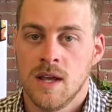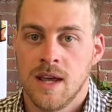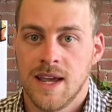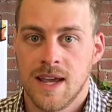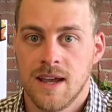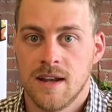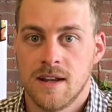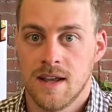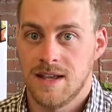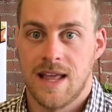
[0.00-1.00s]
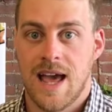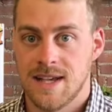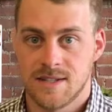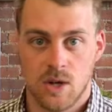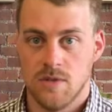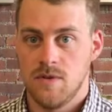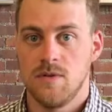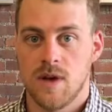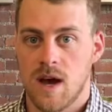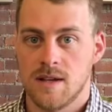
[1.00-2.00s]
And as all of
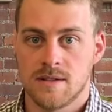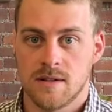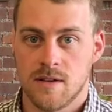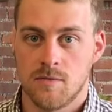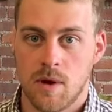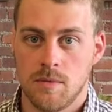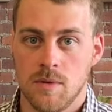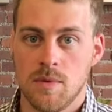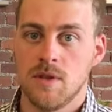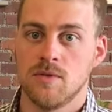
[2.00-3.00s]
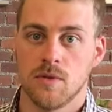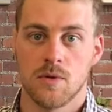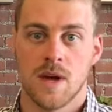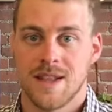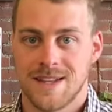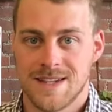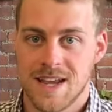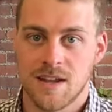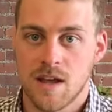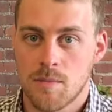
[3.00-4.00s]
you guys have probably been through, the
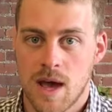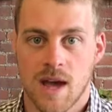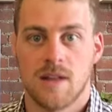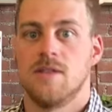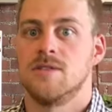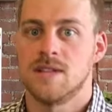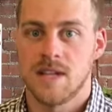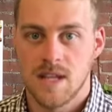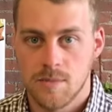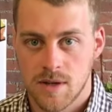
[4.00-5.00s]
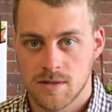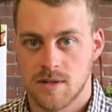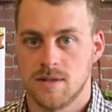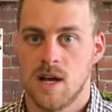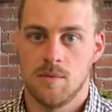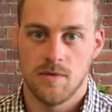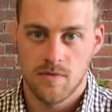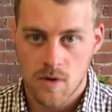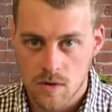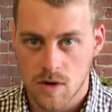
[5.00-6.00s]
day you get back, there's emails on top of
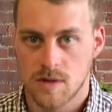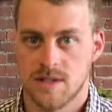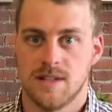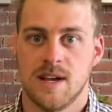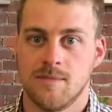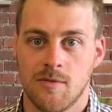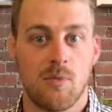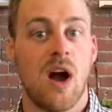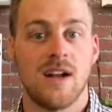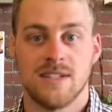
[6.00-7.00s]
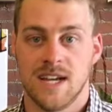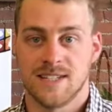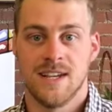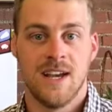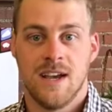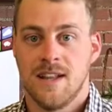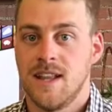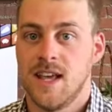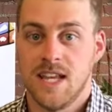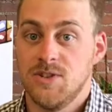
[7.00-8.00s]
phone calls, on top of projects
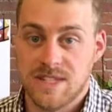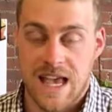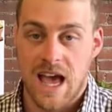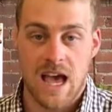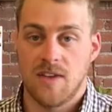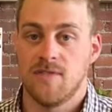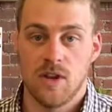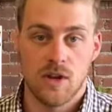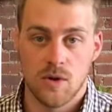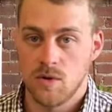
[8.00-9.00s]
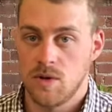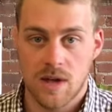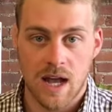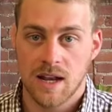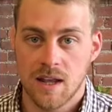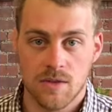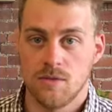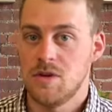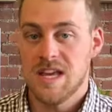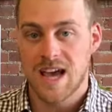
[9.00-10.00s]
that you just have to do. You got to get
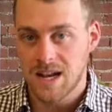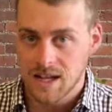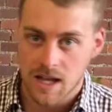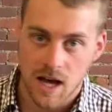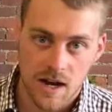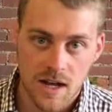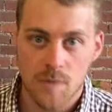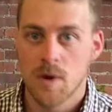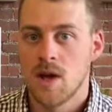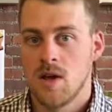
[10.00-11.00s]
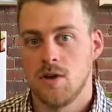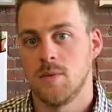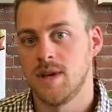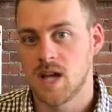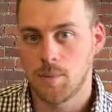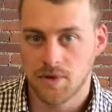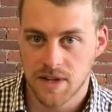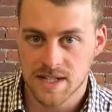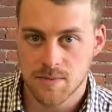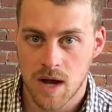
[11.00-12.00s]
through, you got to get caught up. You're going to be a couple of
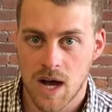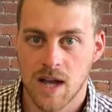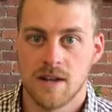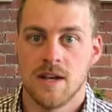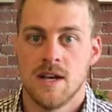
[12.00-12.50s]
days behind.